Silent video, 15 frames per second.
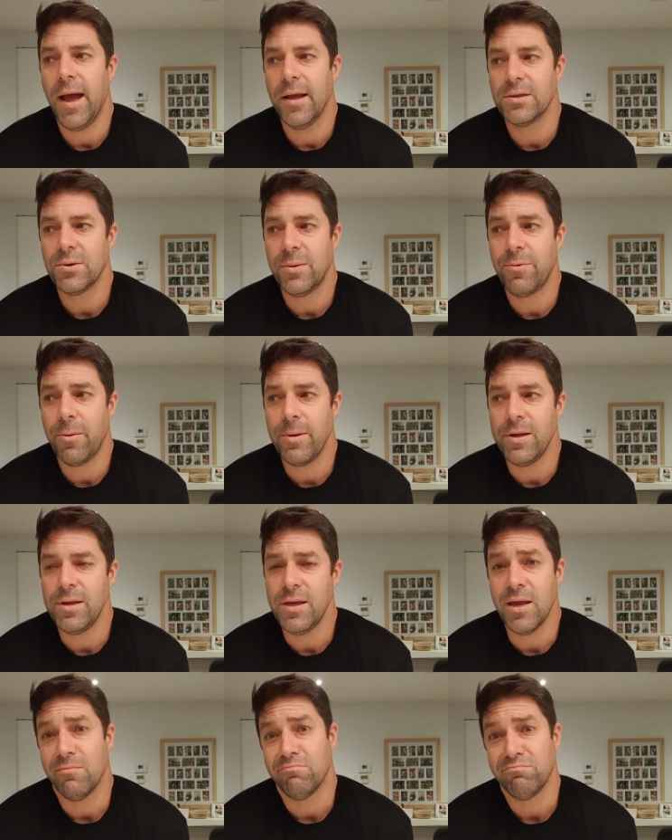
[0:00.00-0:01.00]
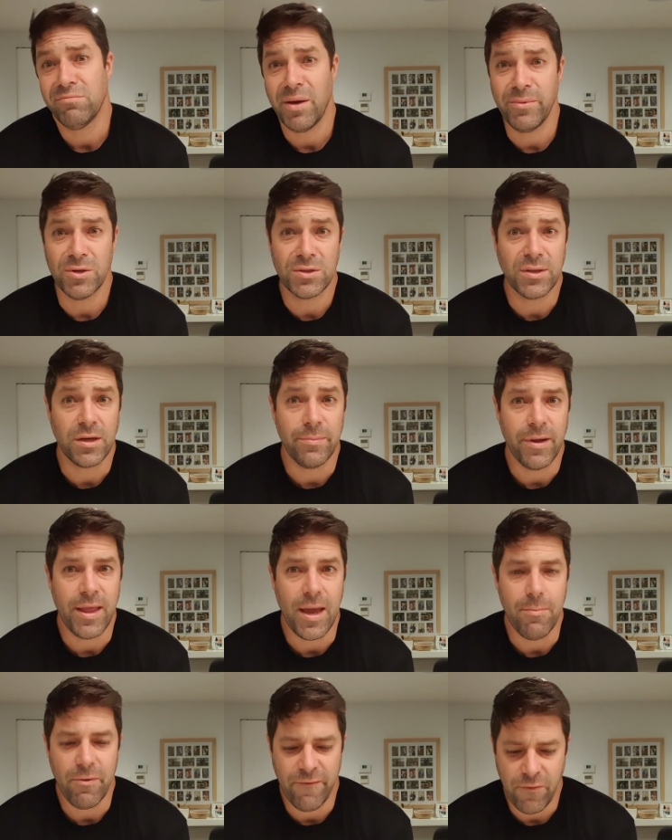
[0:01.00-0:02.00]
So I'd probably, maybe just think about
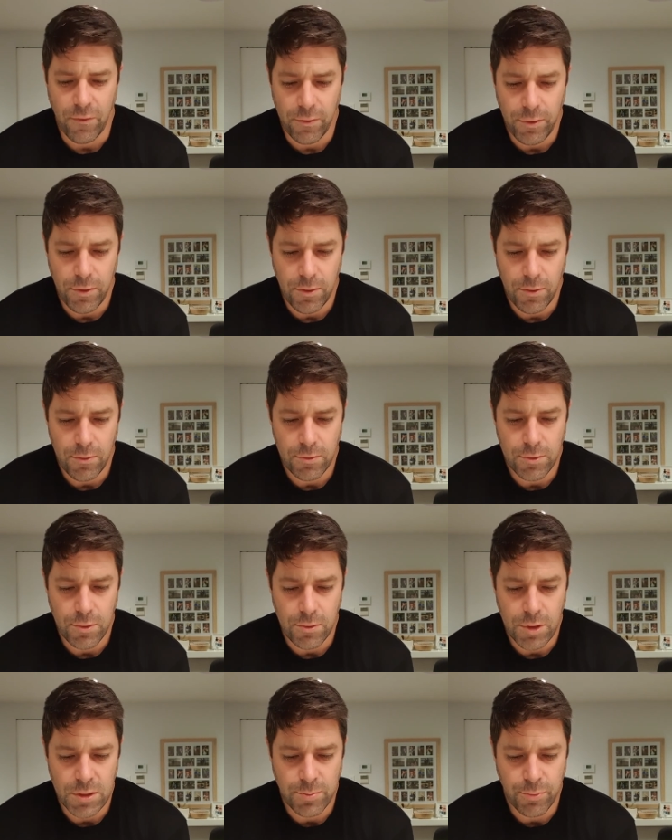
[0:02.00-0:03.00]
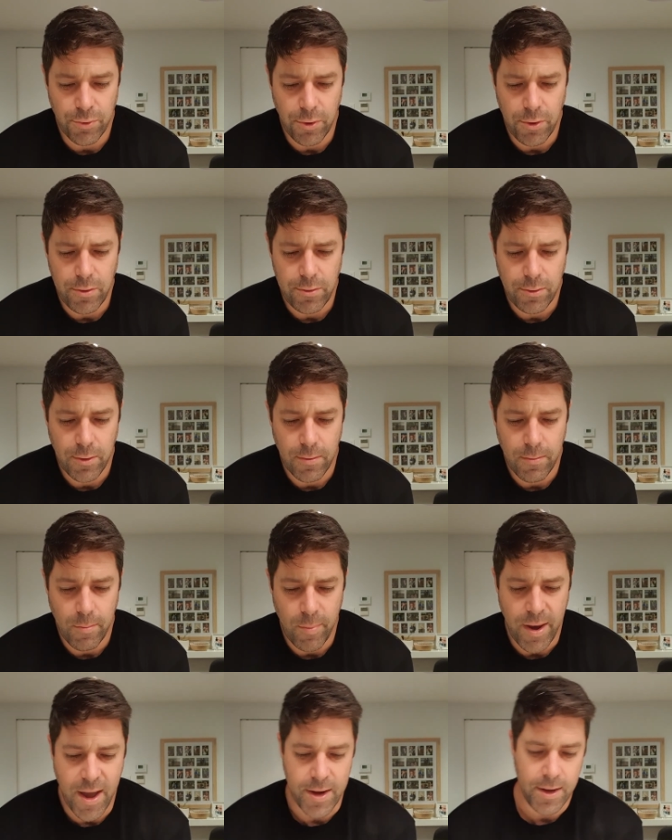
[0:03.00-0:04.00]
that before you do this brew.
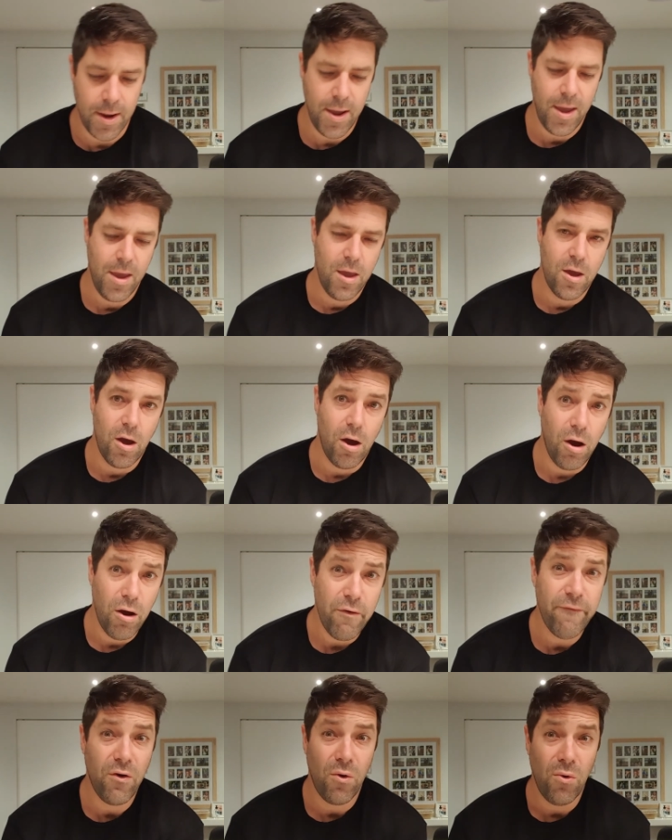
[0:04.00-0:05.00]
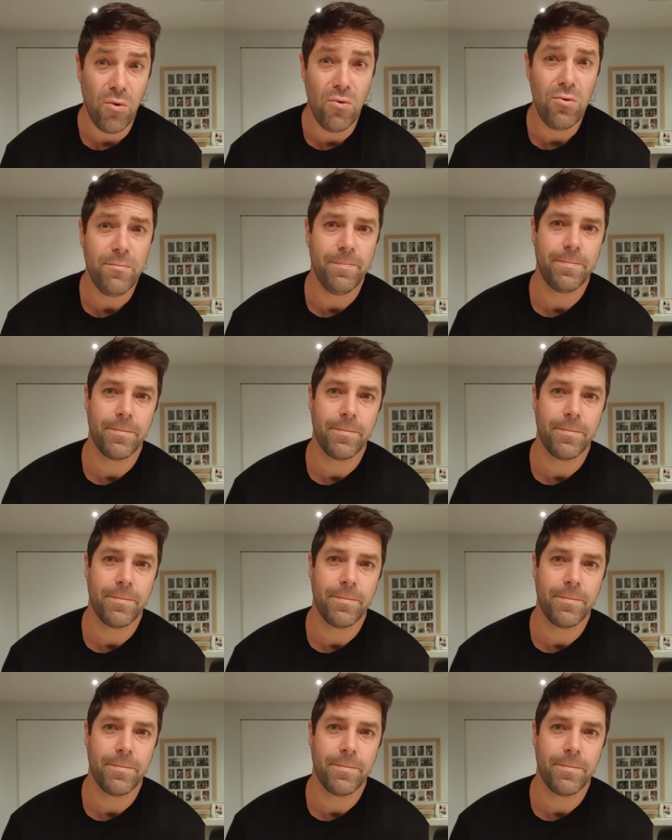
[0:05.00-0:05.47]
But overall,